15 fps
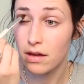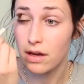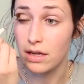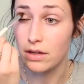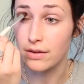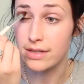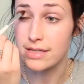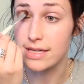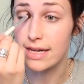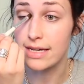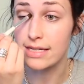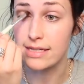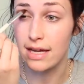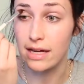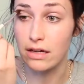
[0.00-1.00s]
And you can see it
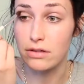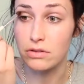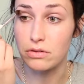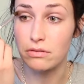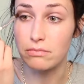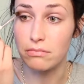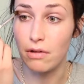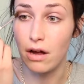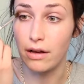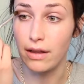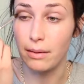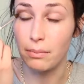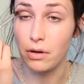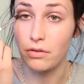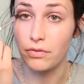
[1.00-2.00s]
just like goes on
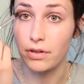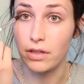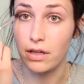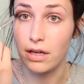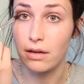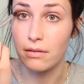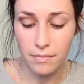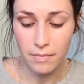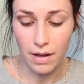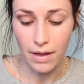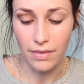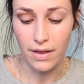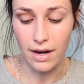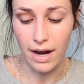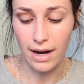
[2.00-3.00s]
like perfectly.
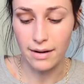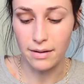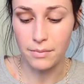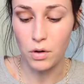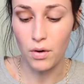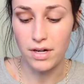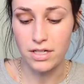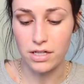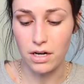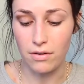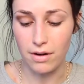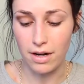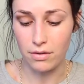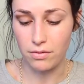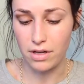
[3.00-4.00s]
And then I am going to go
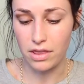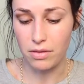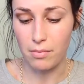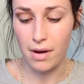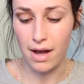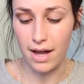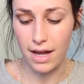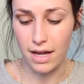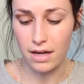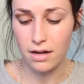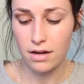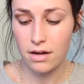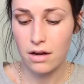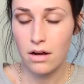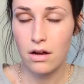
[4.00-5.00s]
in with my
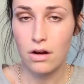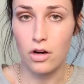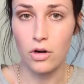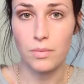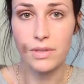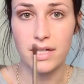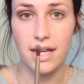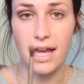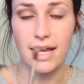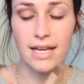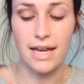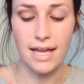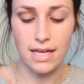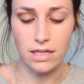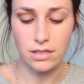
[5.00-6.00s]
Urban Decay
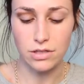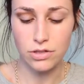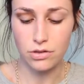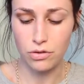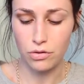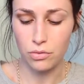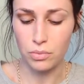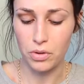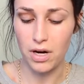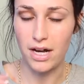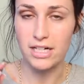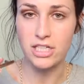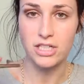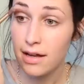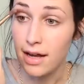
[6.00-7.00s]
Naked 2
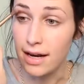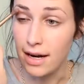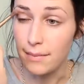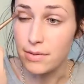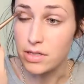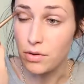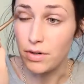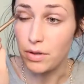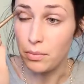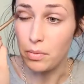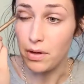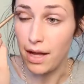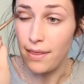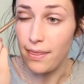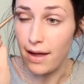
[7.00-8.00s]
brush, and I'm just going to
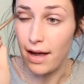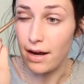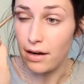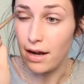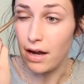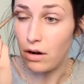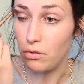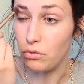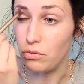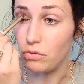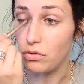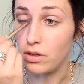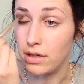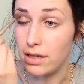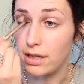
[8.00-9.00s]
blend that out
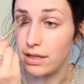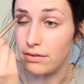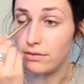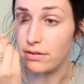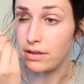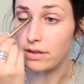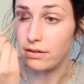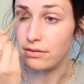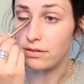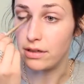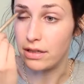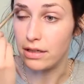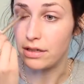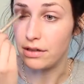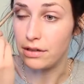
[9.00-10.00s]
really
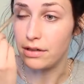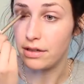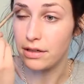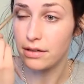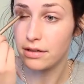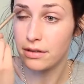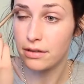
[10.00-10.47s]
good.